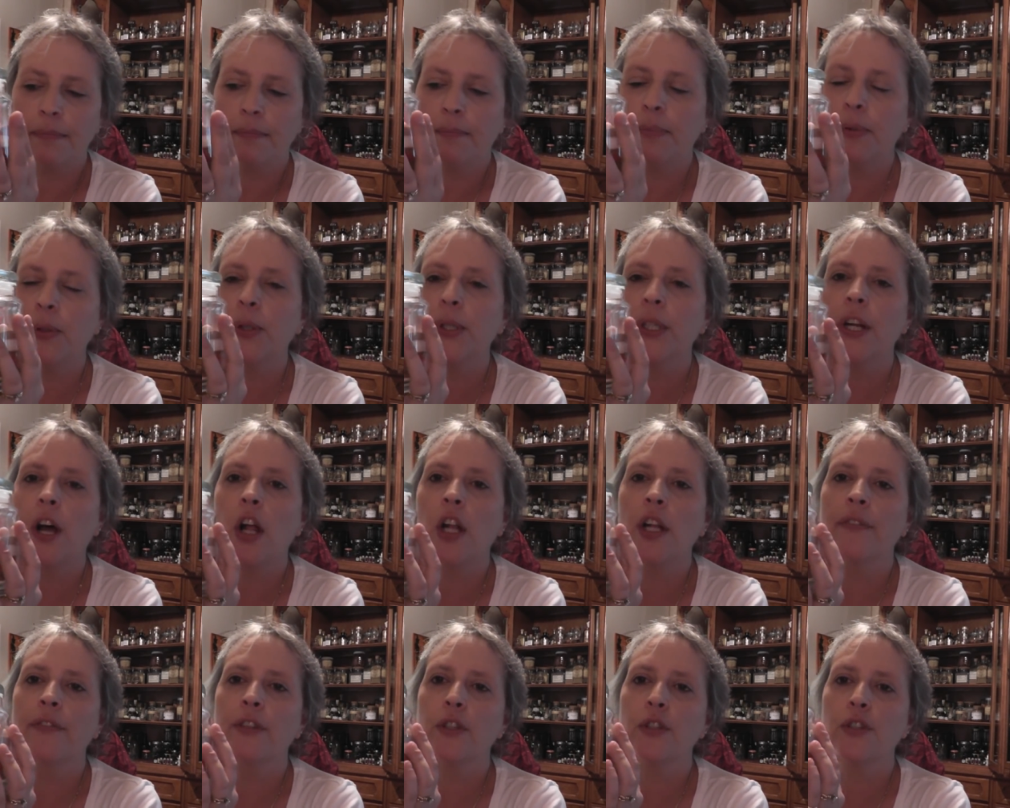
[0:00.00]
put all
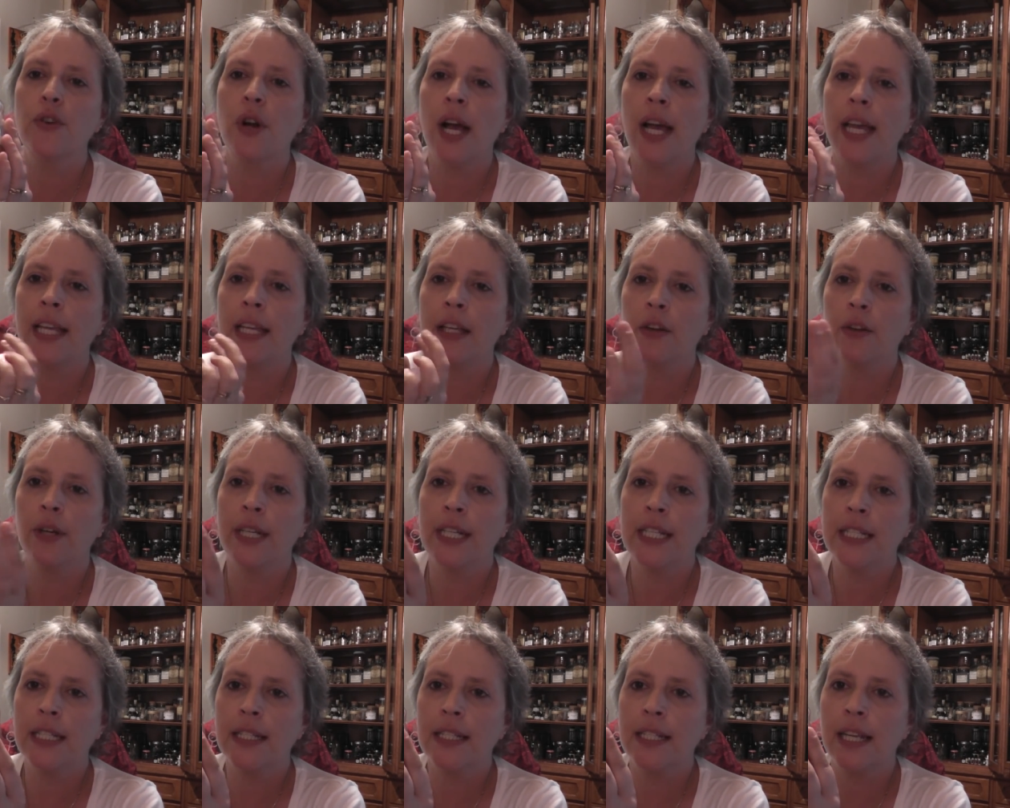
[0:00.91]
of your dry
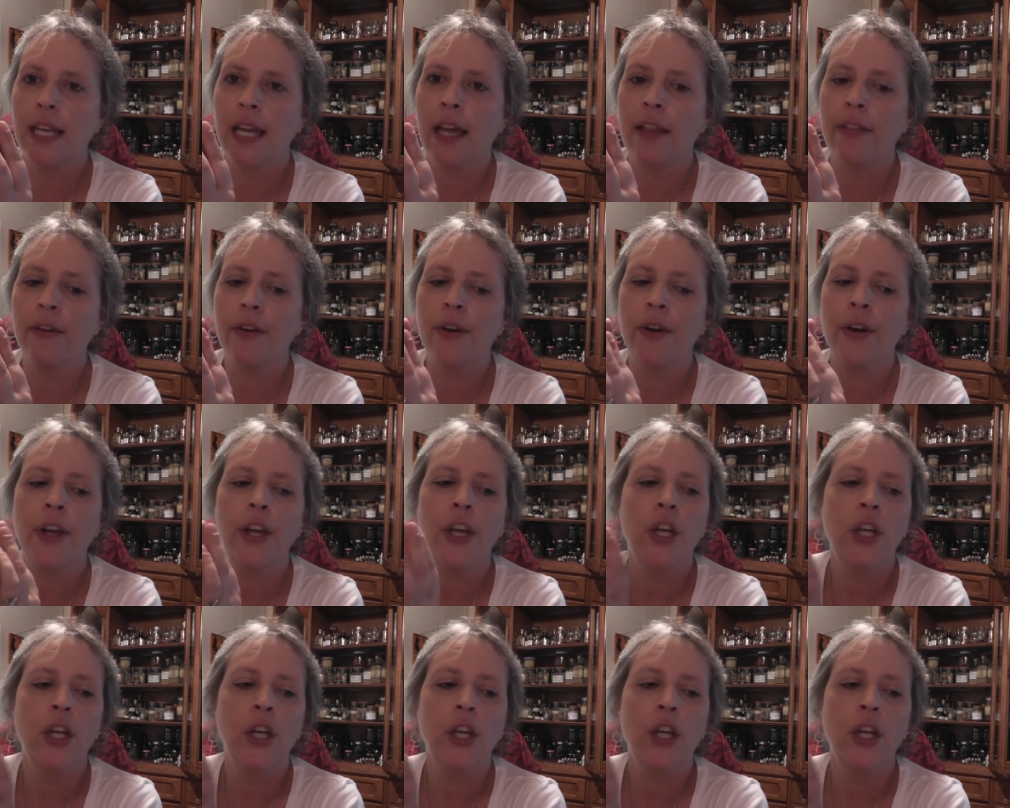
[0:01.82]
ingredients together,